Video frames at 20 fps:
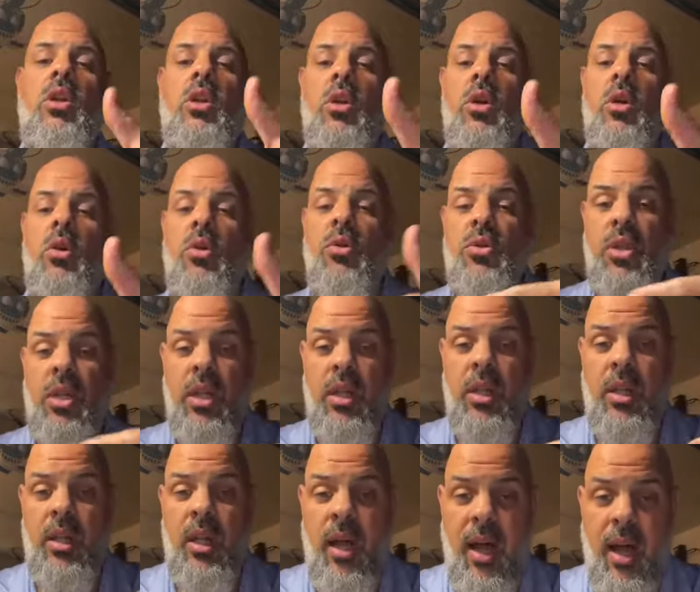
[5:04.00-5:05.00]
indulge
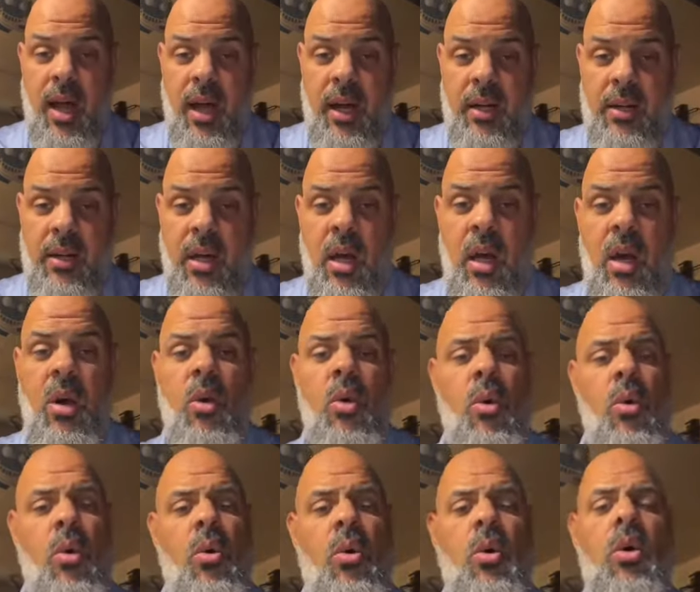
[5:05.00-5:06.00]
in the act
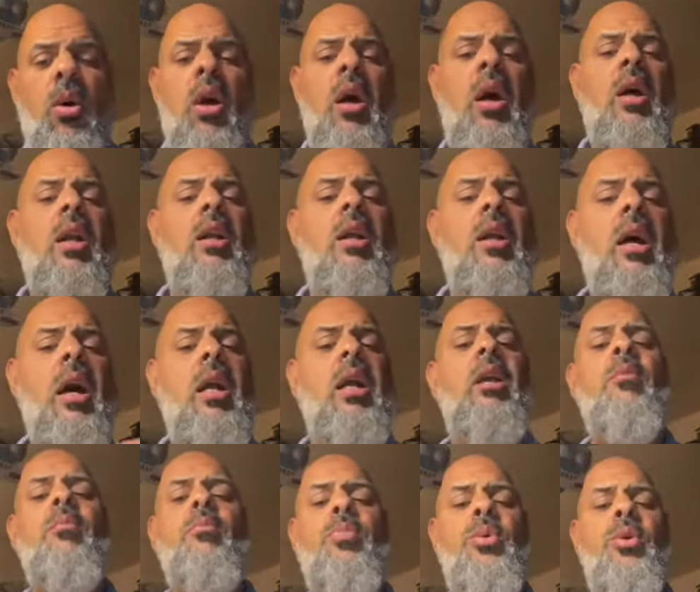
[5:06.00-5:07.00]
or
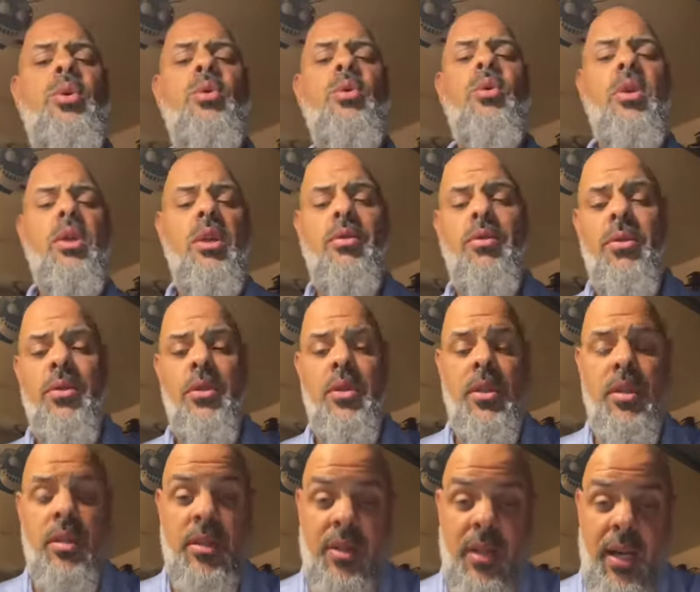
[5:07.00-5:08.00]
not impugn even
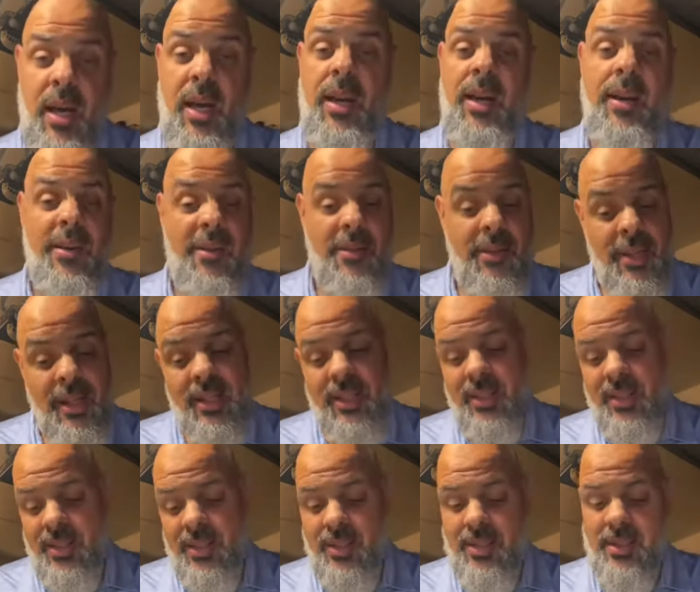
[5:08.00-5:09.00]
the desire,
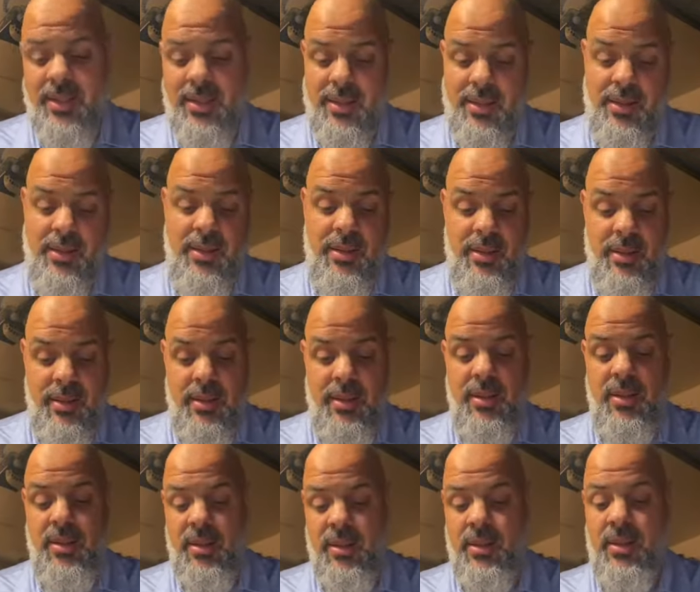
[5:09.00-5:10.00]
right? This
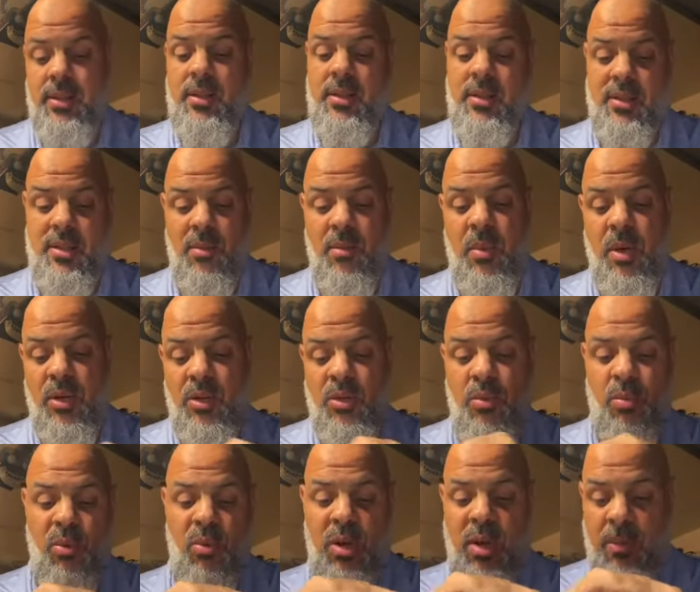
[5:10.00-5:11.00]
is a
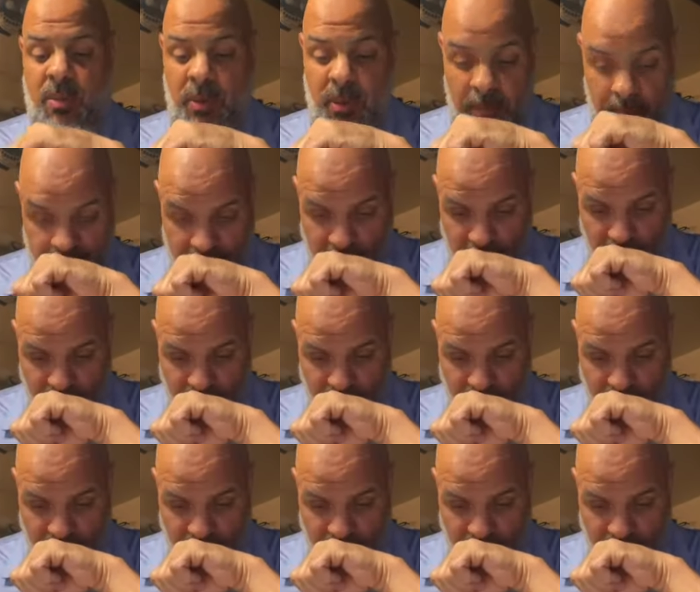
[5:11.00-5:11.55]
major problem.